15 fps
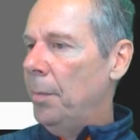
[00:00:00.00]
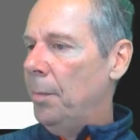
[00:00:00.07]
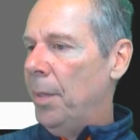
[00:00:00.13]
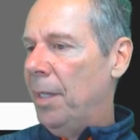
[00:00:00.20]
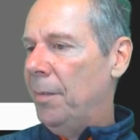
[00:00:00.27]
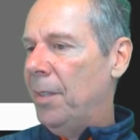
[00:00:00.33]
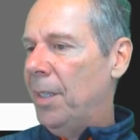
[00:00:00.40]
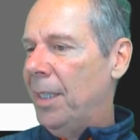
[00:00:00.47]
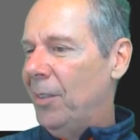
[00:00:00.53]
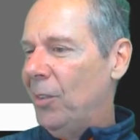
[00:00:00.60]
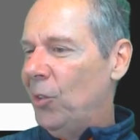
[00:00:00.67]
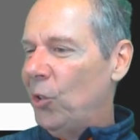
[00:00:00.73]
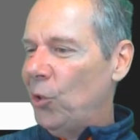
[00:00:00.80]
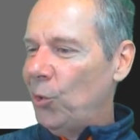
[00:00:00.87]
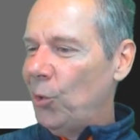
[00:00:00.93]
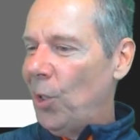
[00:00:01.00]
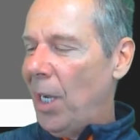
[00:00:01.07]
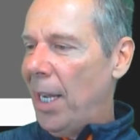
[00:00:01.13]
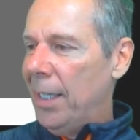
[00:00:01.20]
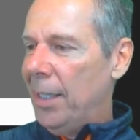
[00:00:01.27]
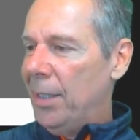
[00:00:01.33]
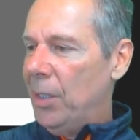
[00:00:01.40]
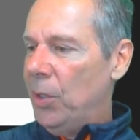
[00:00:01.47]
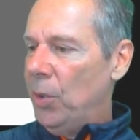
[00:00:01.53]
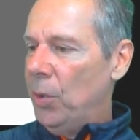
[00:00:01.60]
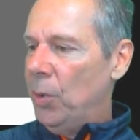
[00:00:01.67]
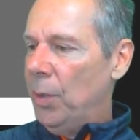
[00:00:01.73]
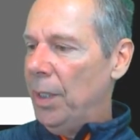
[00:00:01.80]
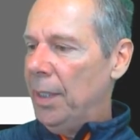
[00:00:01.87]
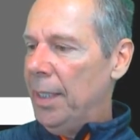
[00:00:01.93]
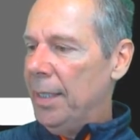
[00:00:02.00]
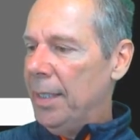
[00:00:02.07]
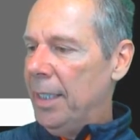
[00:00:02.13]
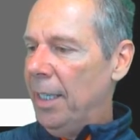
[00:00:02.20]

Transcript: but I've tried to at least